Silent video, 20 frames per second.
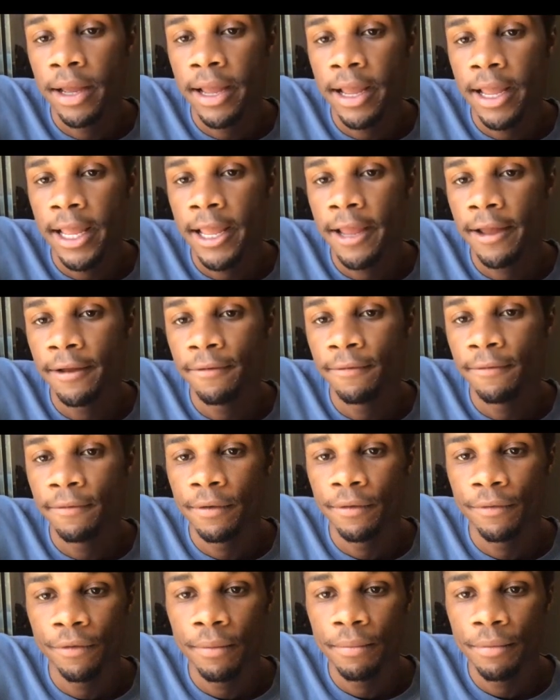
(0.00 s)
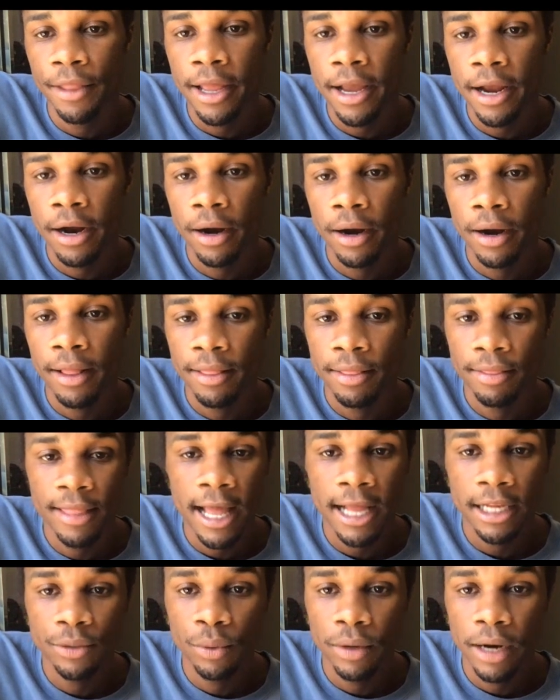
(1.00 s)
And from there,
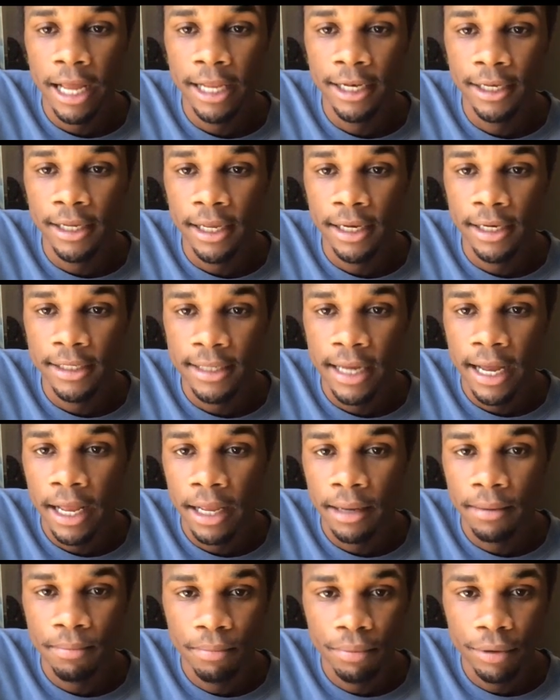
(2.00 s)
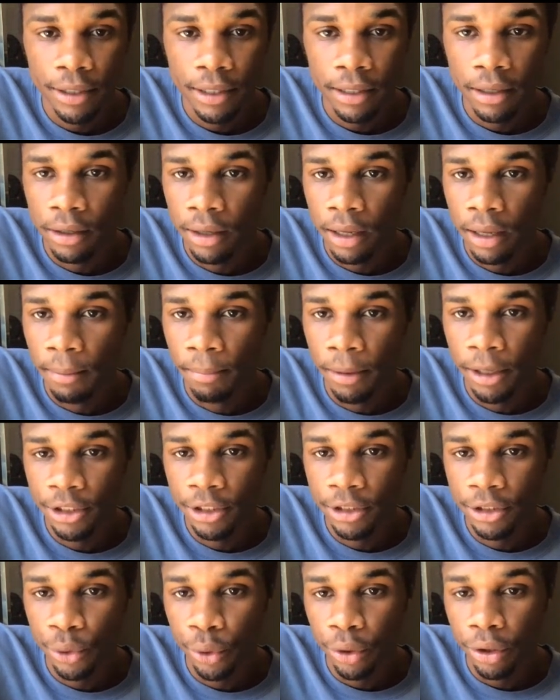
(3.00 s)
that's what I did, is I put a bunch
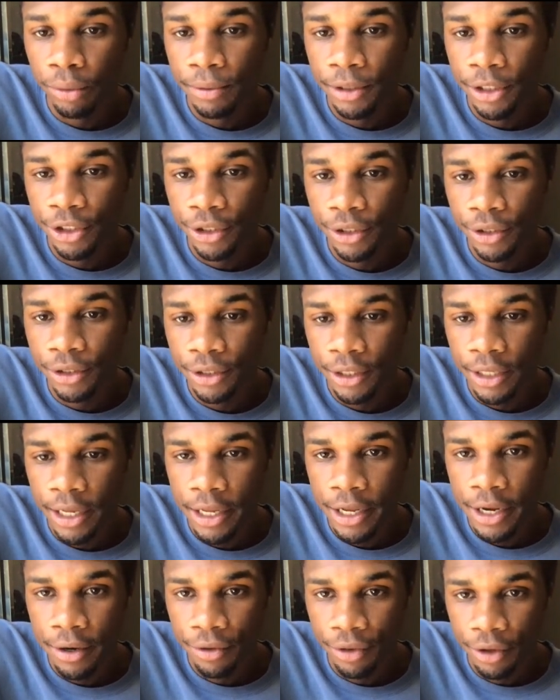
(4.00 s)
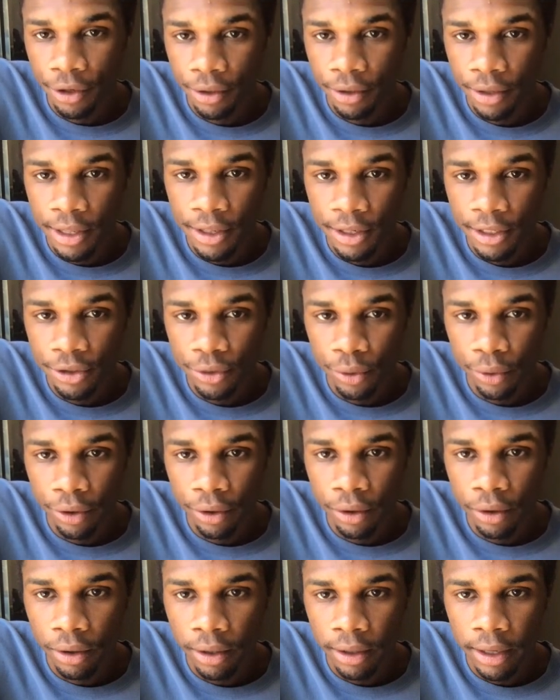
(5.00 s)
of soil pictures here in the
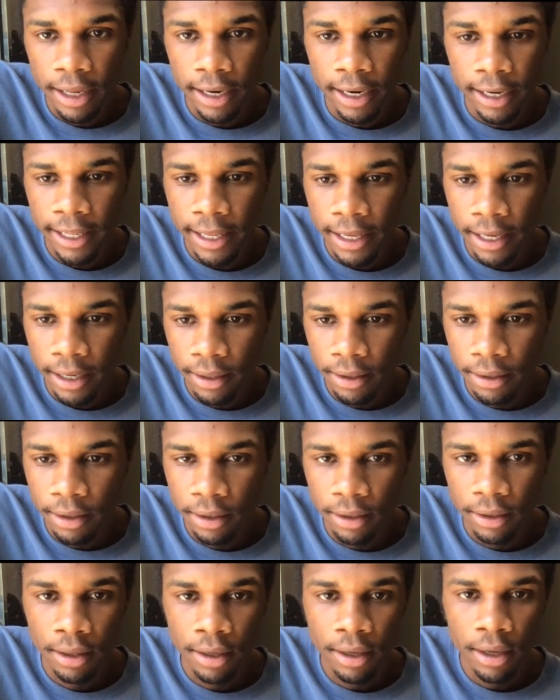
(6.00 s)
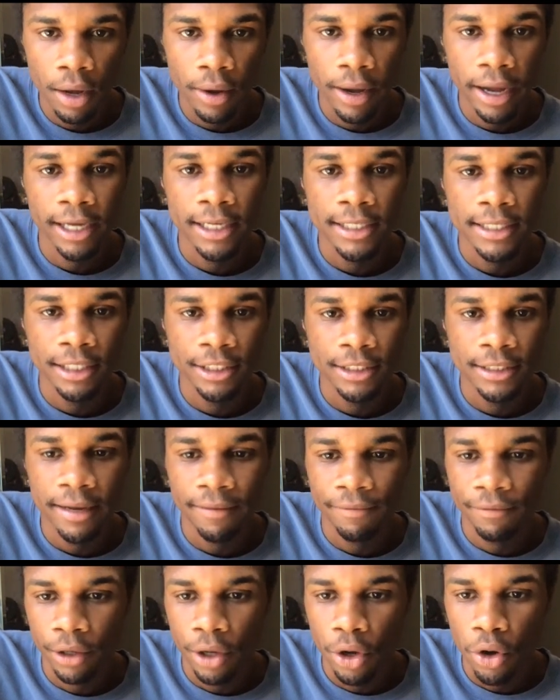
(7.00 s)
soil, and I guess I just
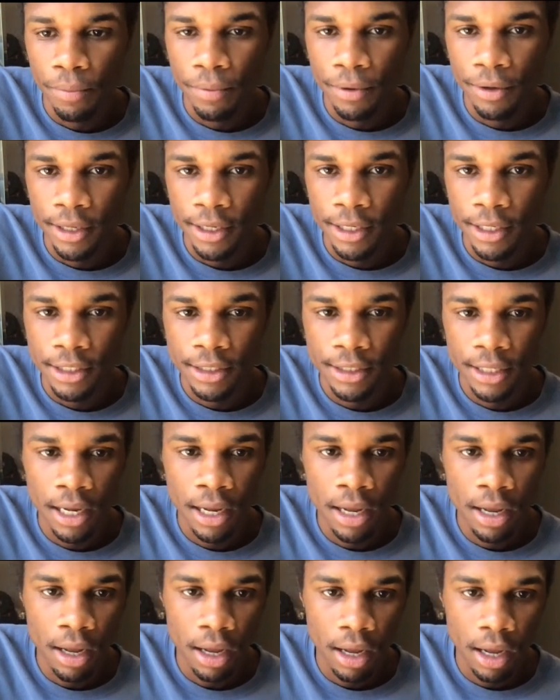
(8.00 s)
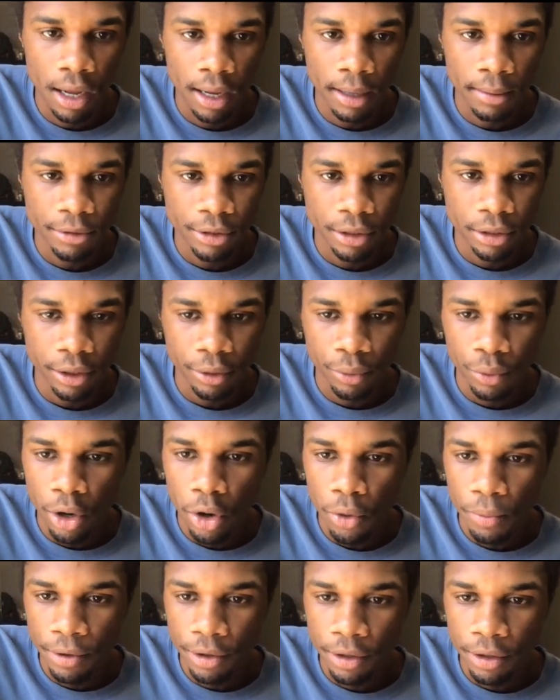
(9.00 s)
have to open these. So look, we'll
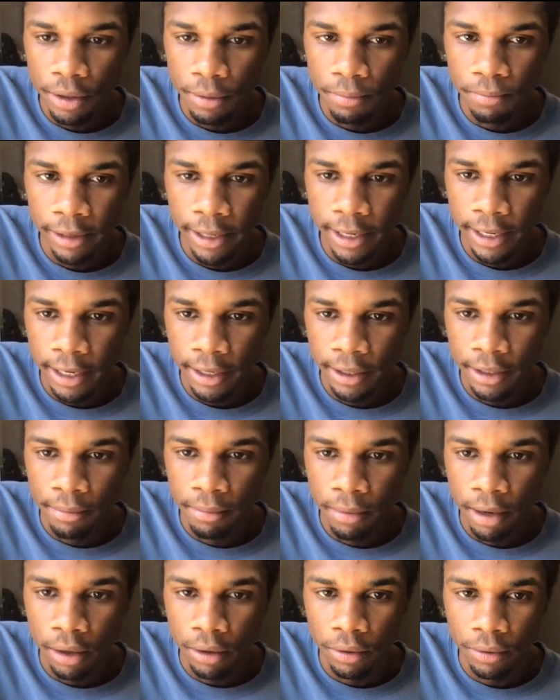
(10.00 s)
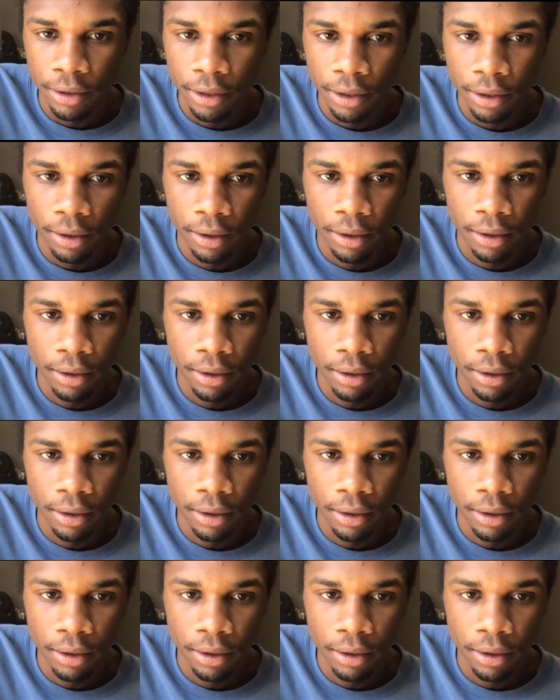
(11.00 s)
open the plant ID model here.